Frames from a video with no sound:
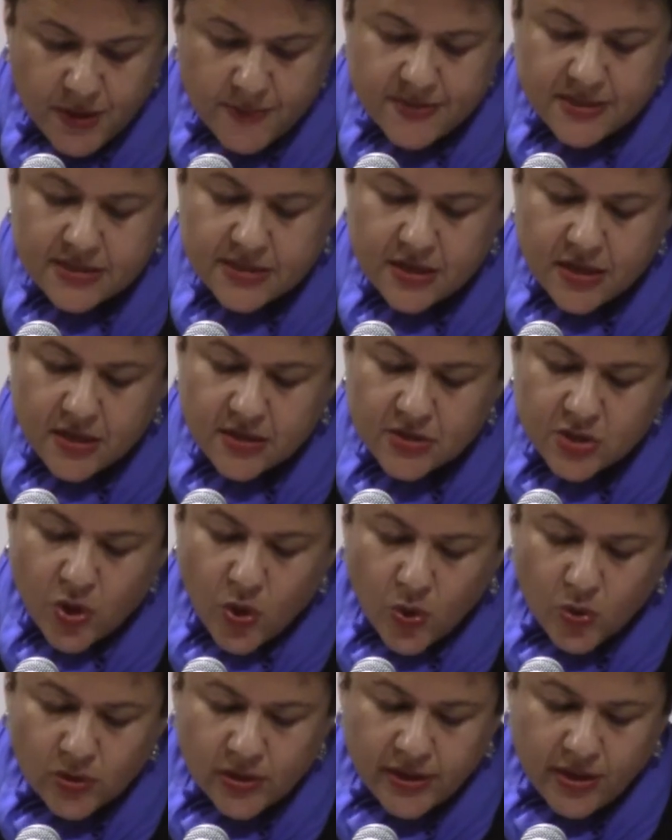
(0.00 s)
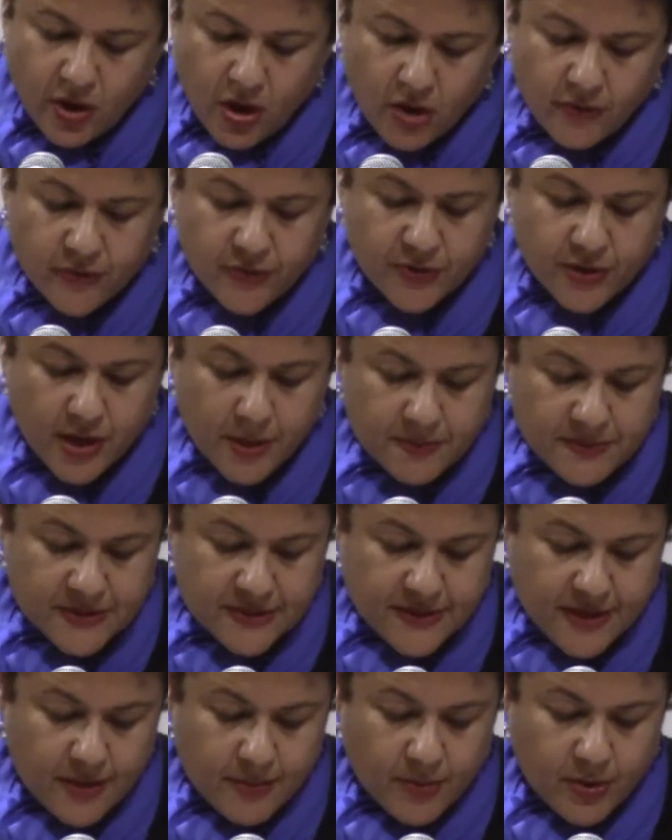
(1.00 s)
Baby Suggs wholly offered up
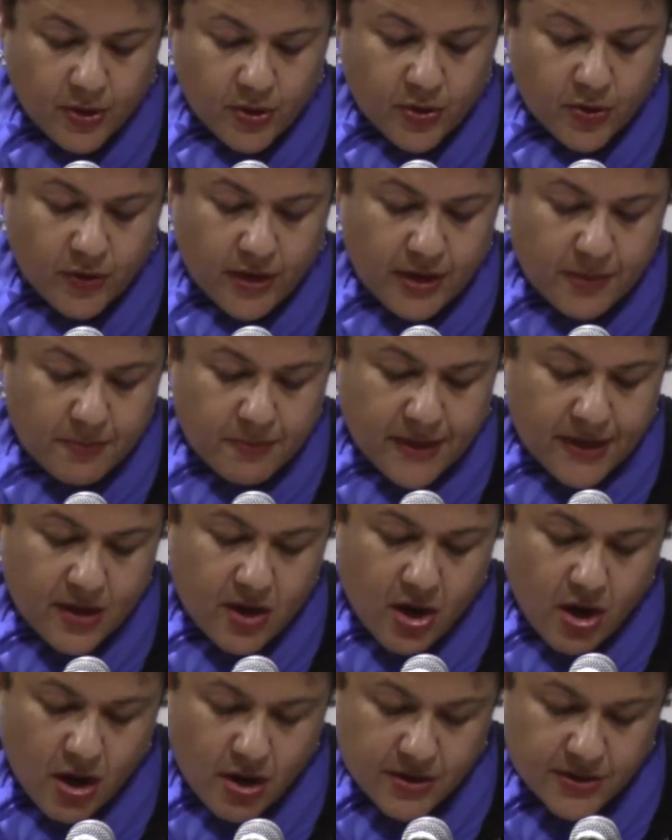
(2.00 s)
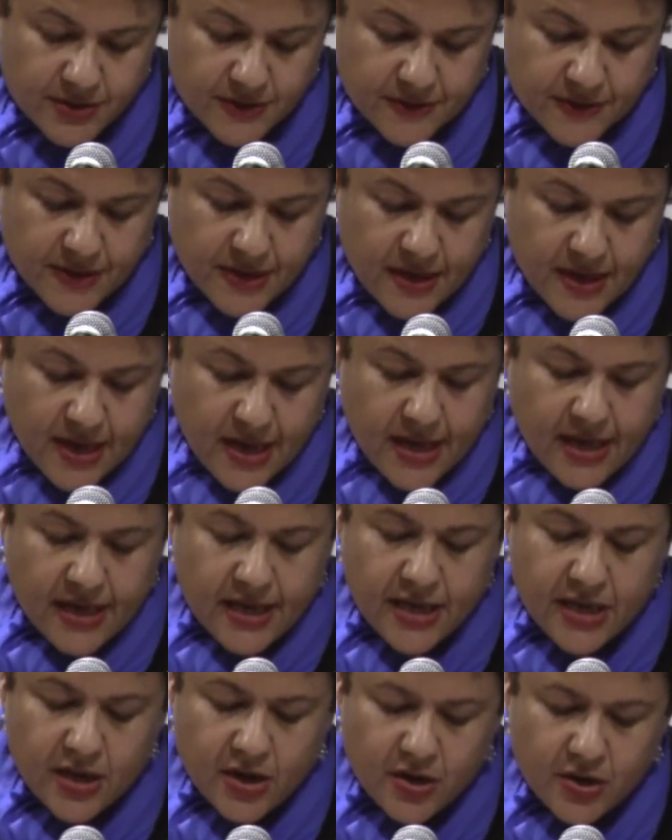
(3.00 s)
to them her great big heart.
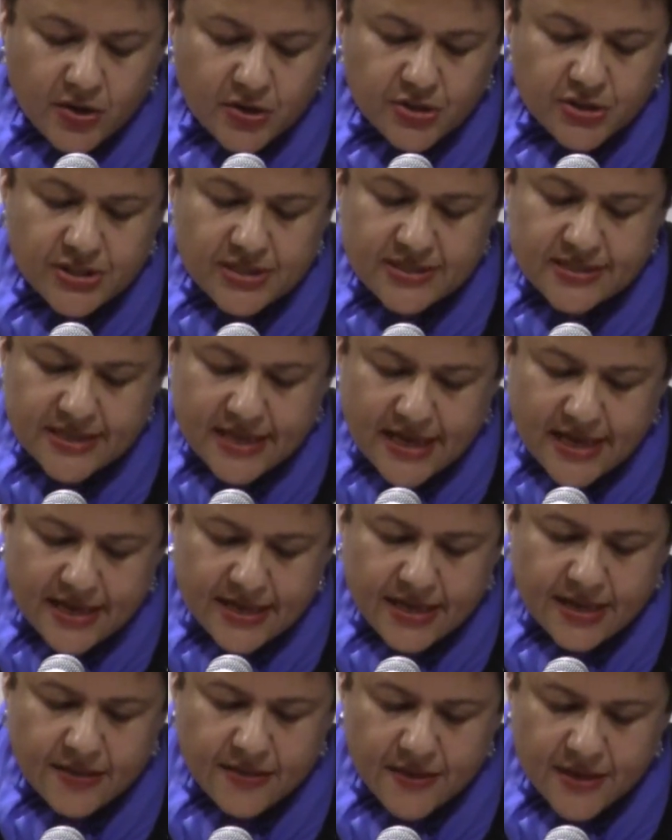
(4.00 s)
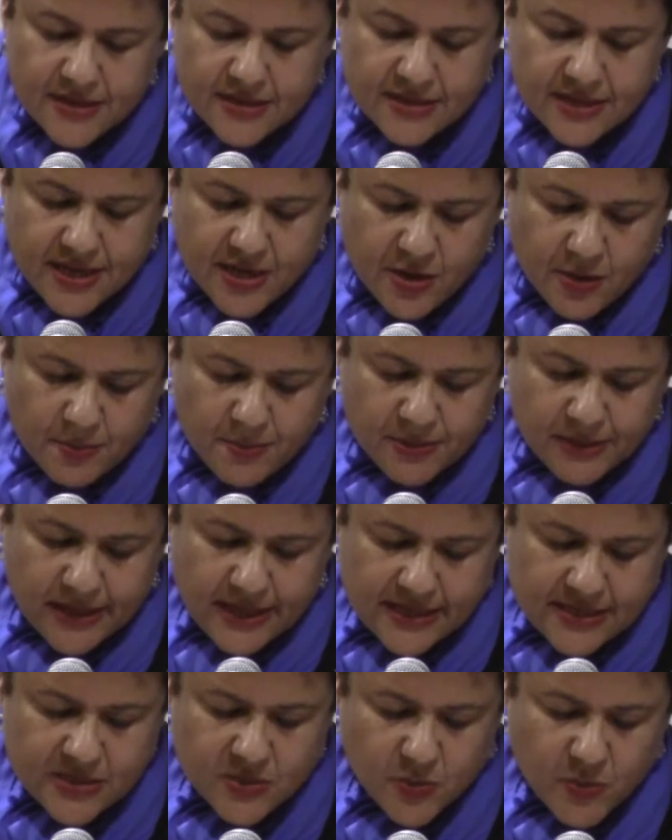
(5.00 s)
Here, she said, in this here
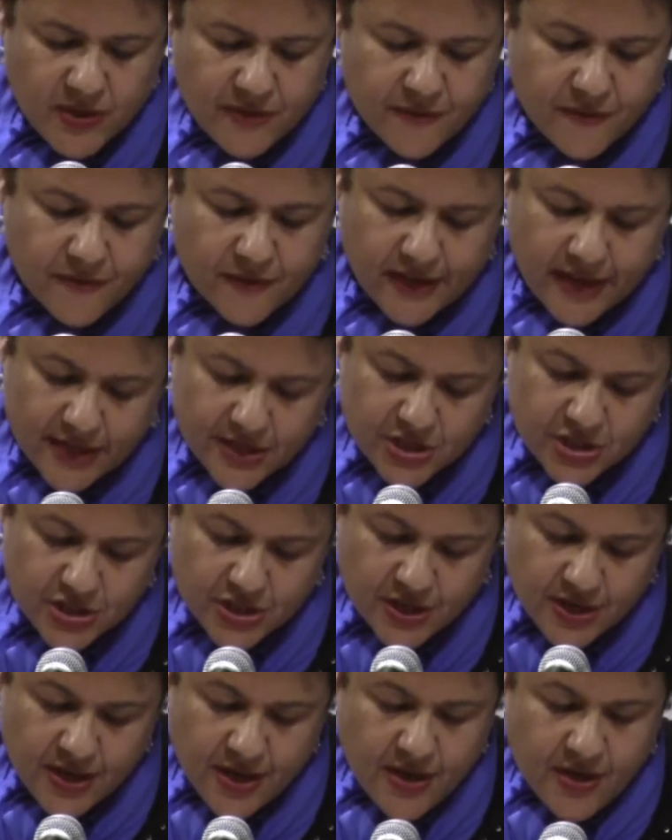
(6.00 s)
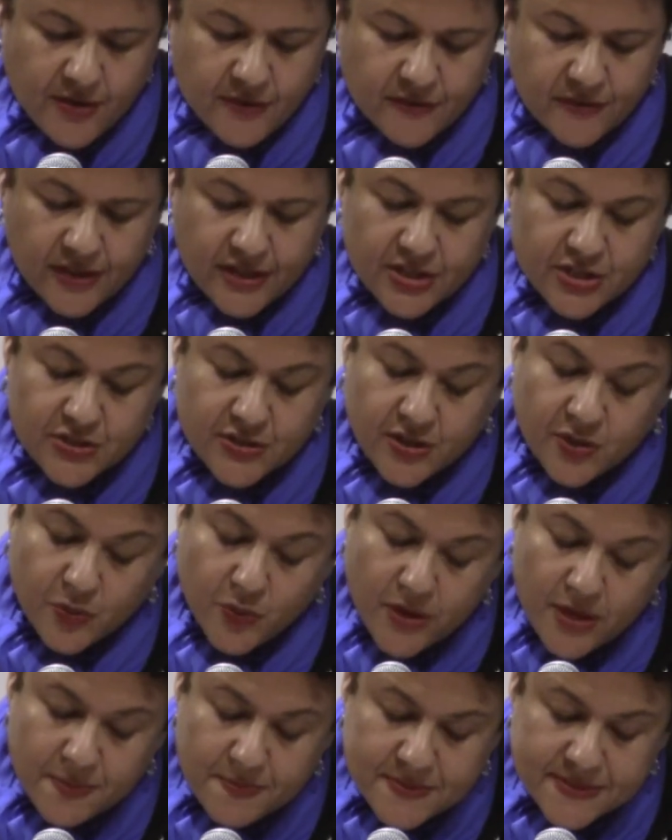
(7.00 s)
place we flesh, flesh
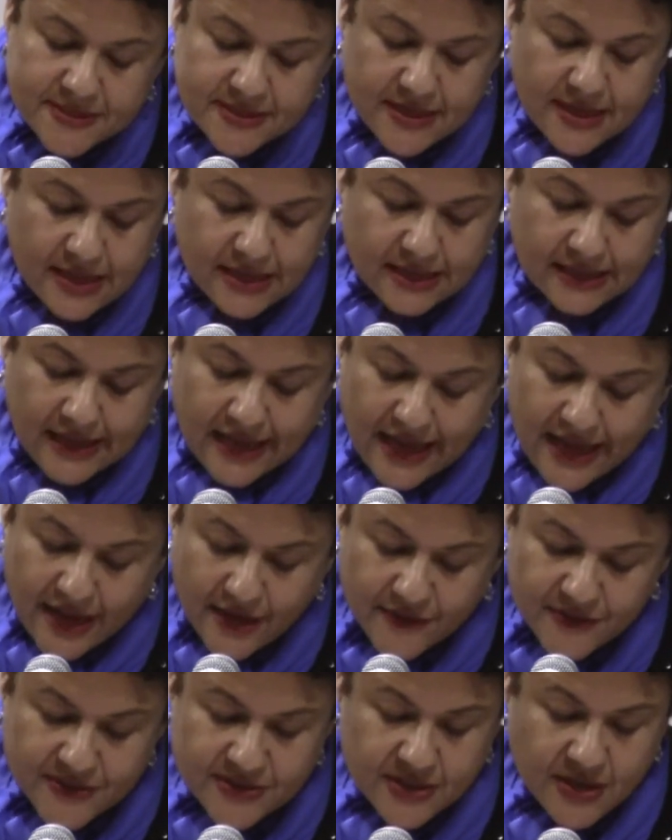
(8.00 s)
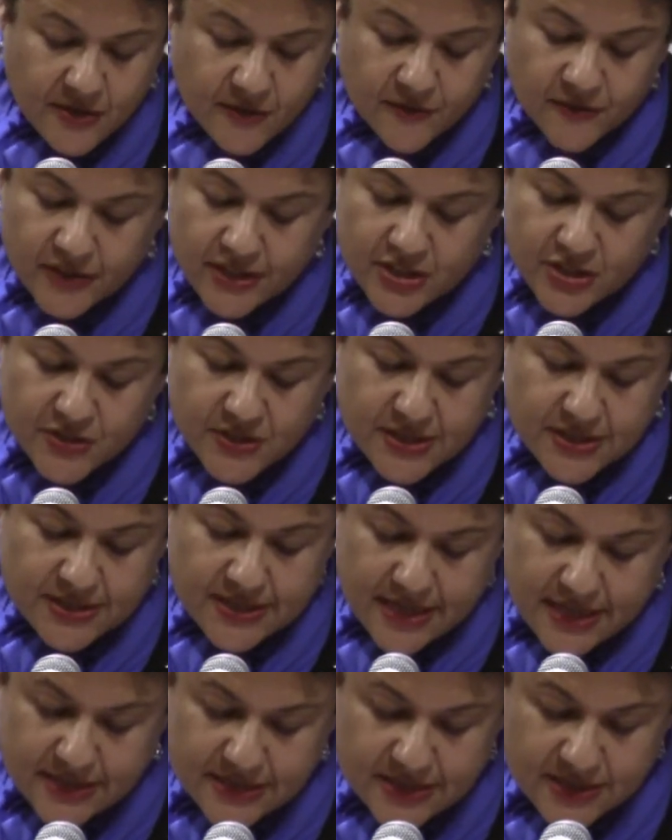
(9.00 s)
that weeps, laughs, flesh that
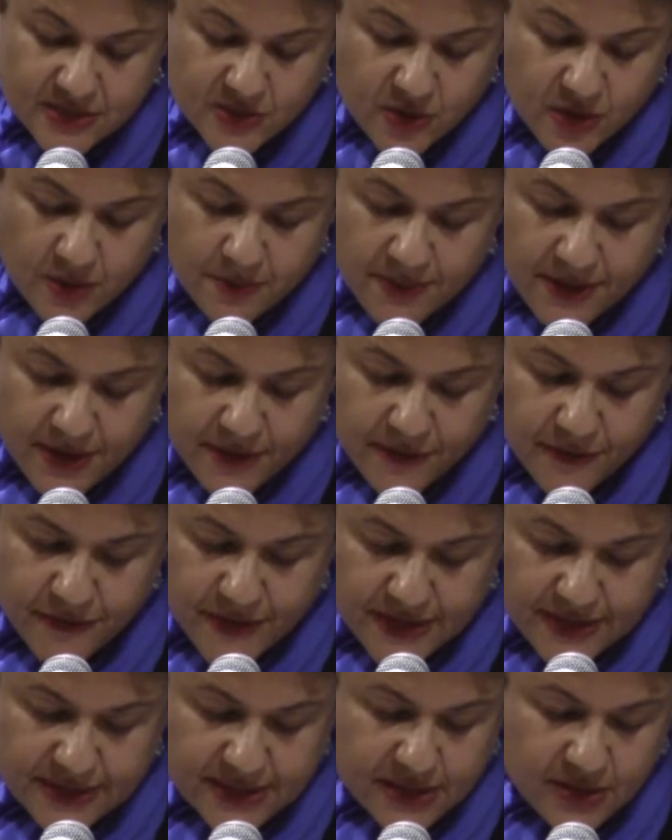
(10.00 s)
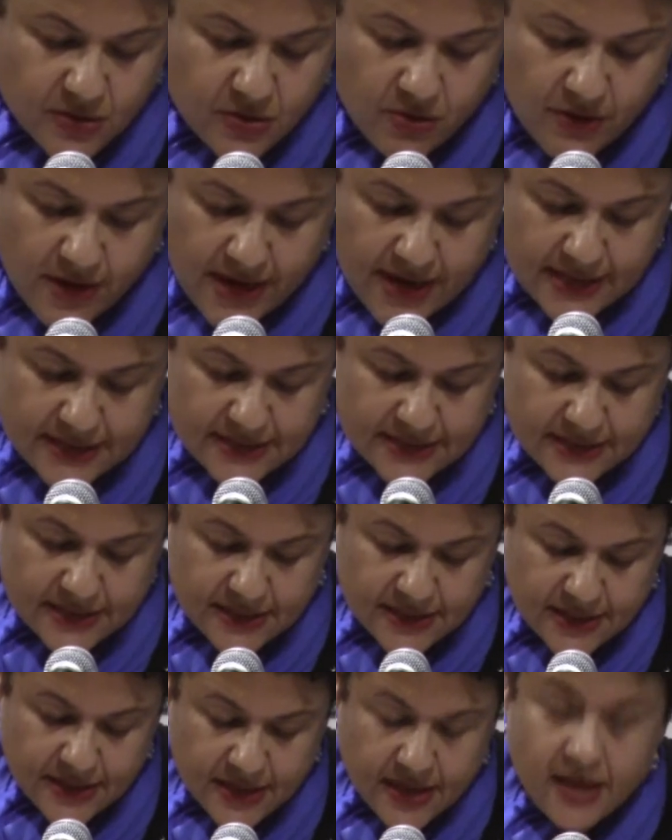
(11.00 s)
dances on bare feet in grass.
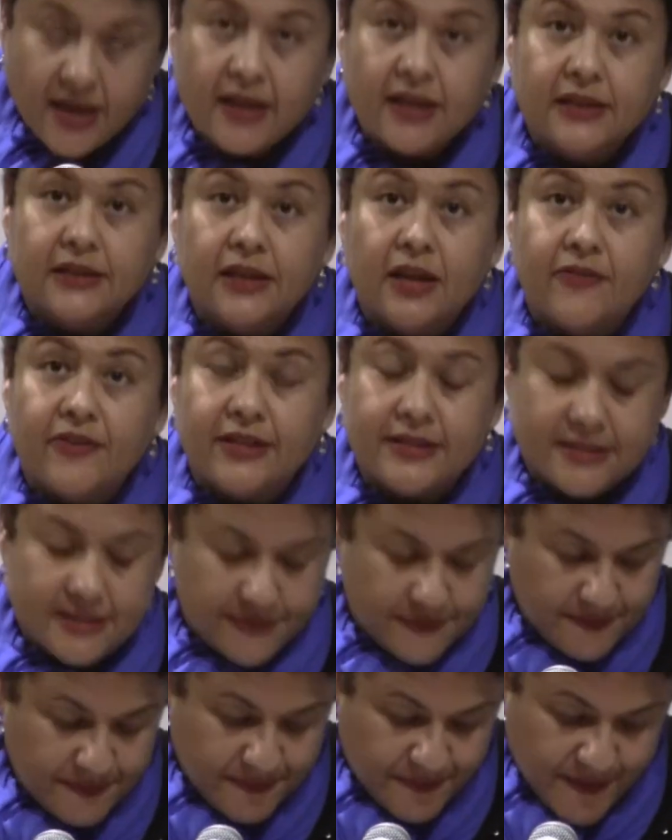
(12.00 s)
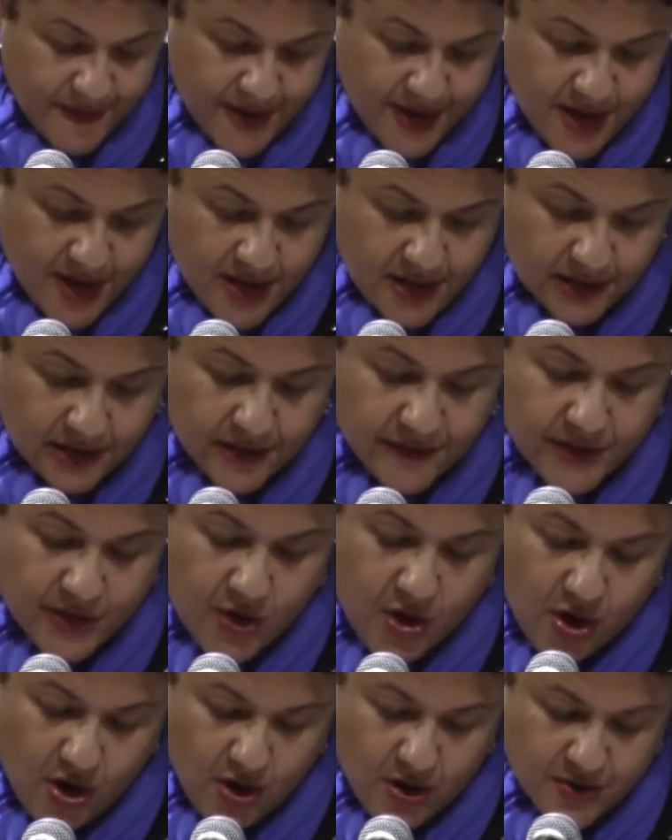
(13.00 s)
Love it. Love it
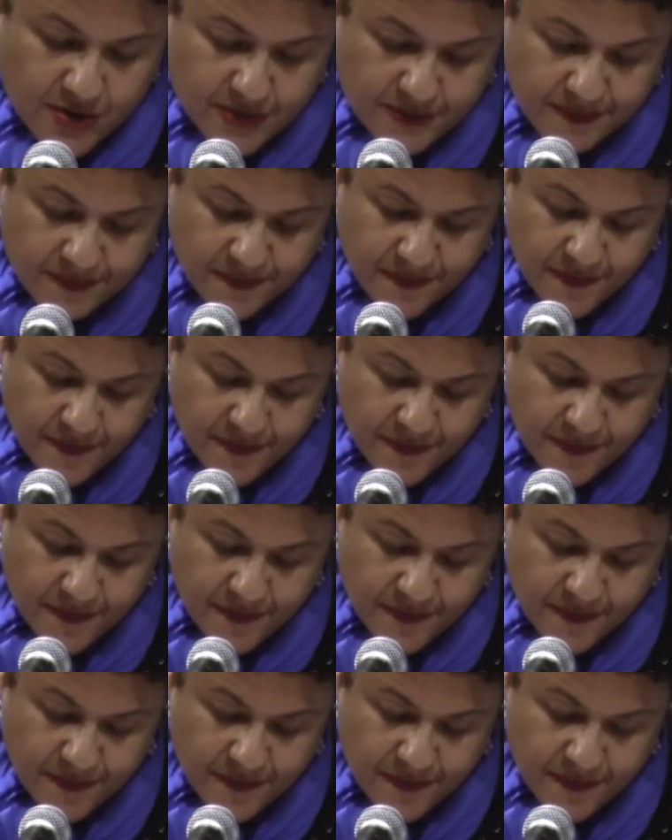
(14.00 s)
hard.